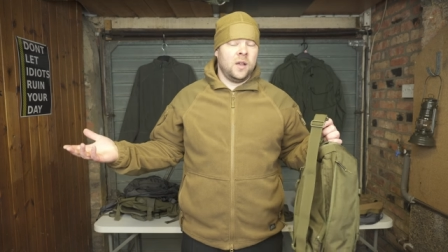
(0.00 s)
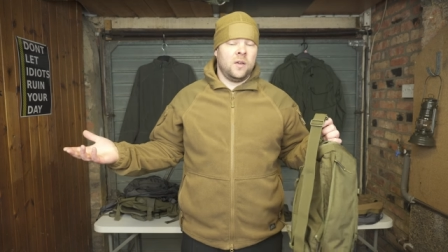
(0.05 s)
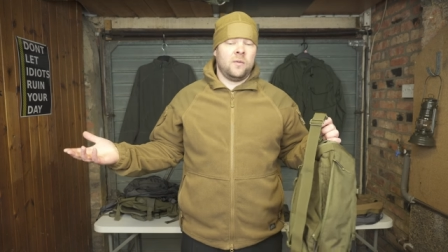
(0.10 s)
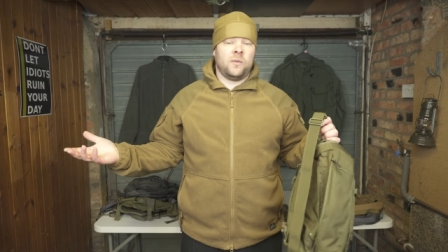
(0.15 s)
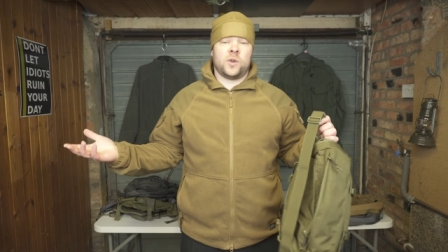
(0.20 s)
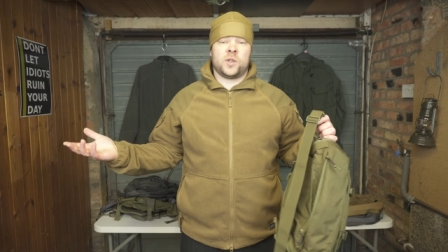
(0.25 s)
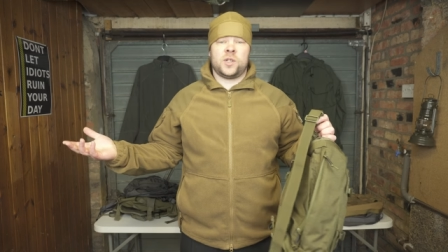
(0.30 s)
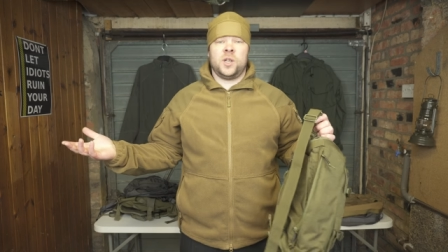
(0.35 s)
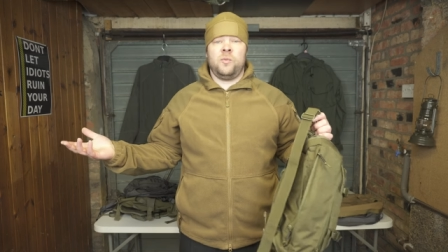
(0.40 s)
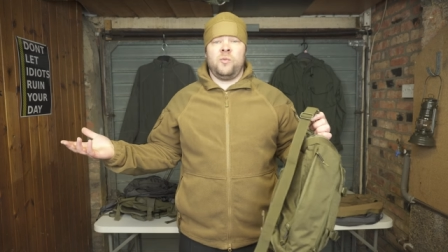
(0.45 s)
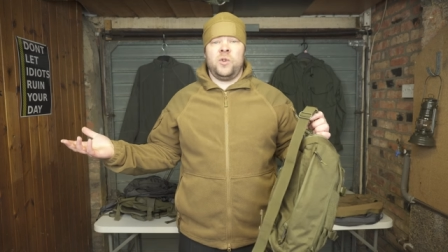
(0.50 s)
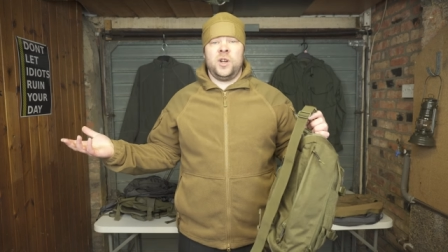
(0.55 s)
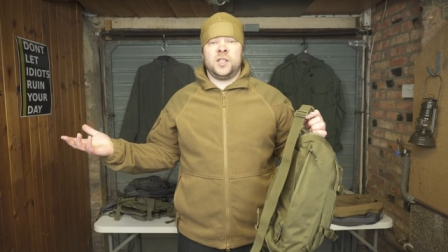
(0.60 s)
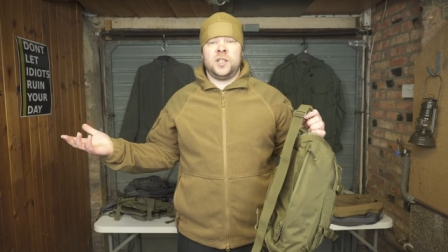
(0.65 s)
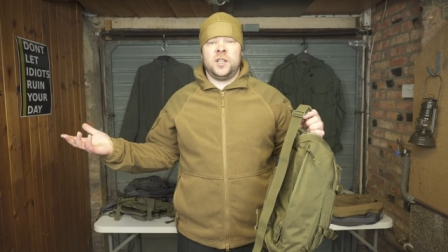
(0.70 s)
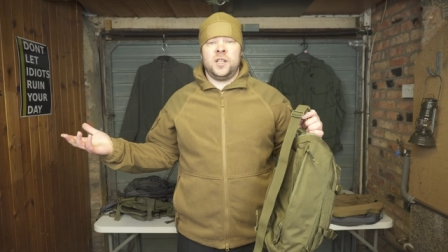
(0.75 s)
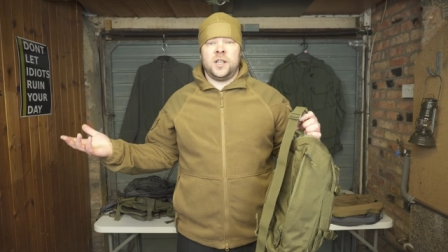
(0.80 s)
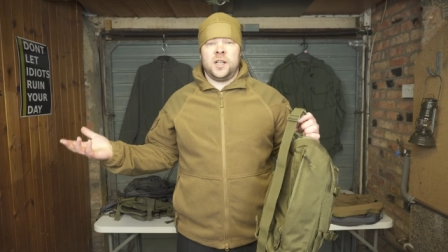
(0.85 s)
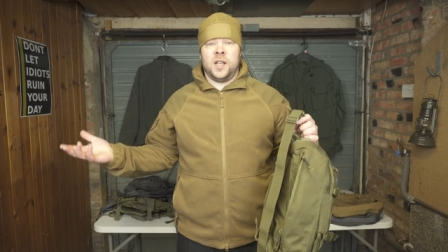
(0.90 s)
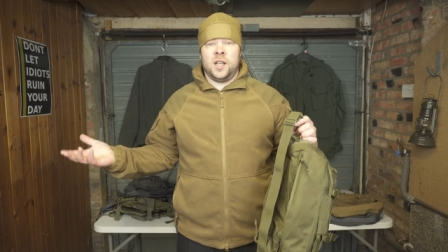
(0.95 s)
for some
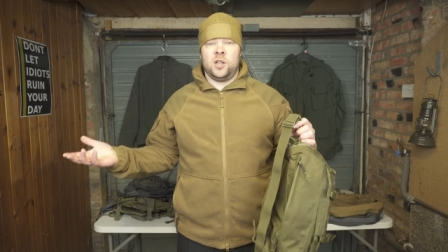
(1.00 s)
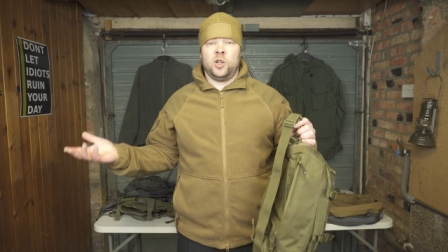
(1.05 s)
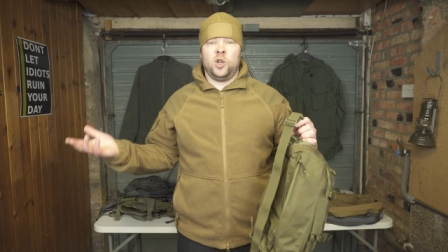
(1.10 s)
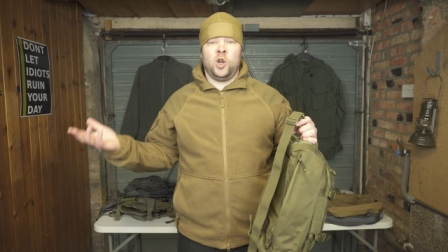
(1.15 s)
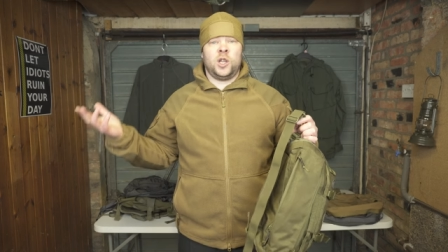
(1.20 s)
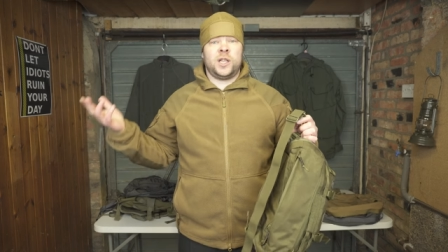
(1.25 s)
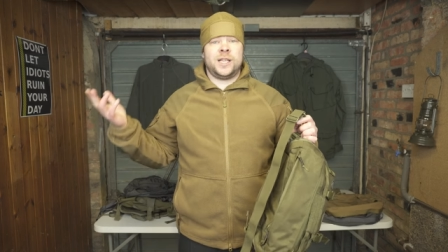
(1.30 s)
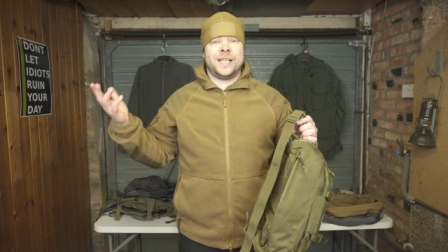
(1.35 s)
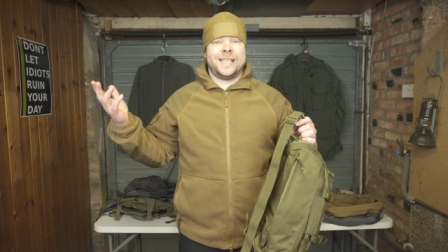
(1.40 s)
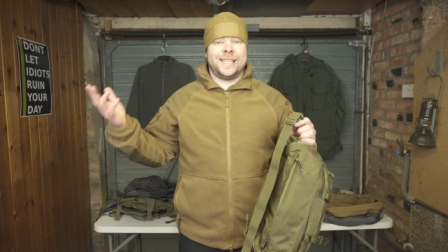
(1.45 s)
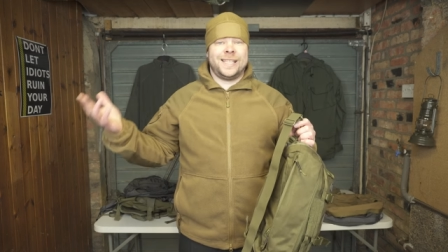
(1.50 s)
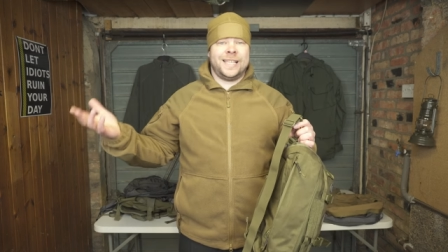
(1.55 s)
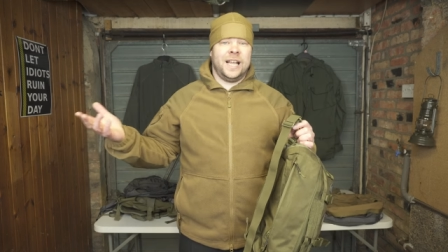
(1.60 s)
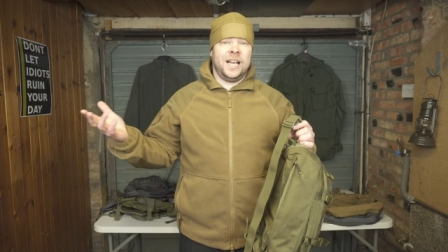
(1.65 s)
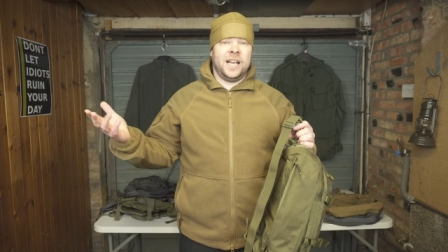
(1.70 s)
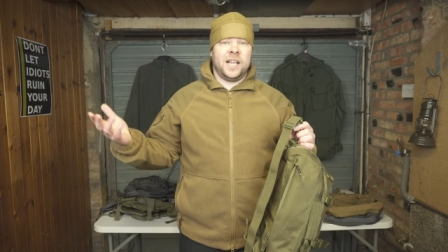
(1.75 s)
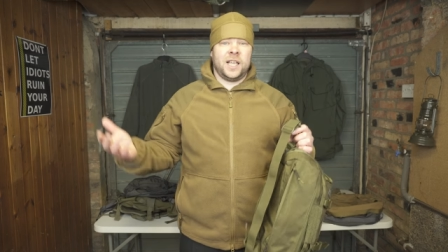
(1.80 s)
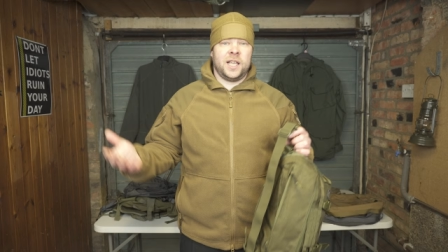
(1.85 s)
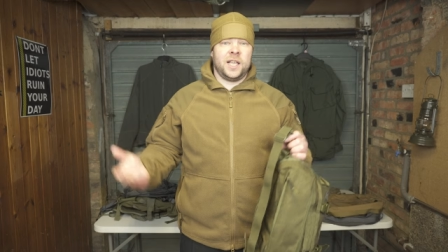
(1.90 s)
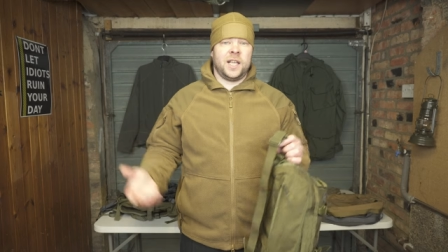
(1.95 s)
reason they're not
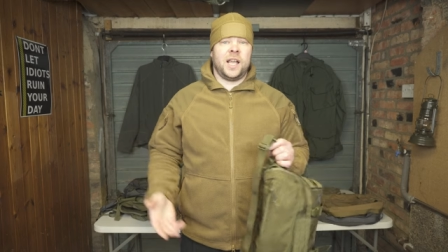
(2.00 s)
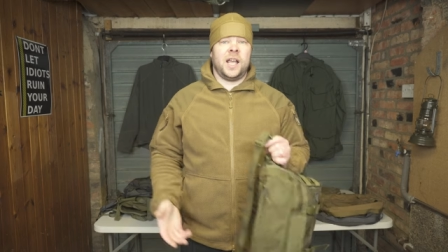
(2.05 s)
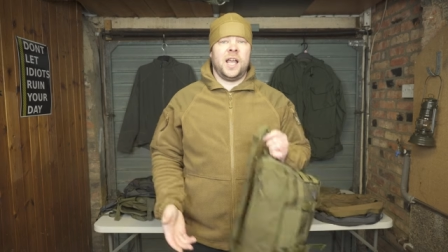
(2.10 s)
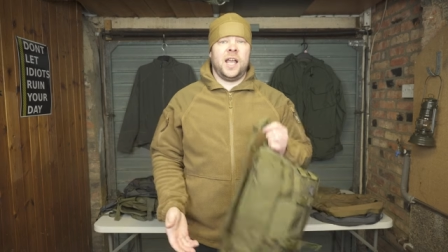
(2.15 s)
selling